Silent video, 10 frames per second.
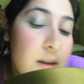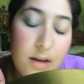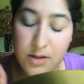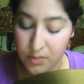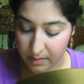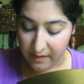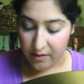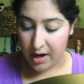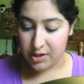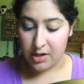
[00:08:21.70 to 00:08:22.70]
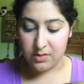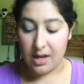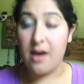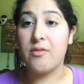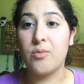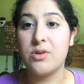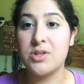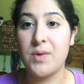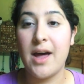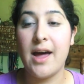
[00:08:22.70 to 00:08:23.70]
This is one of my favorite eyeshadows ever, which
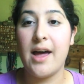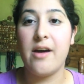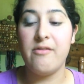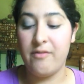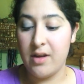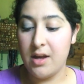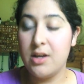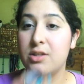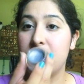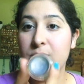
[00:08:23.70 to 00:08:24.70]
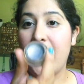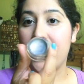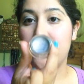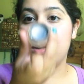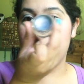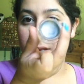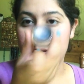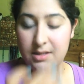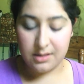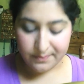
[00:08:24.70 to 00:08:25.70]
is why I have 2 backups of
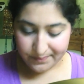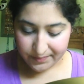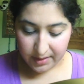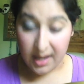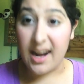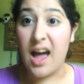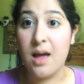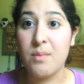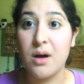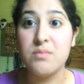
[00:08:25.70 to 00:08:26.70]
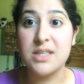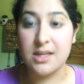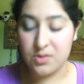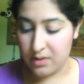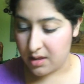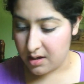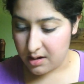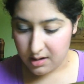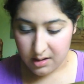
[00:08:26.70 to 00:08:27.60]
this, and I'm obsessed with it.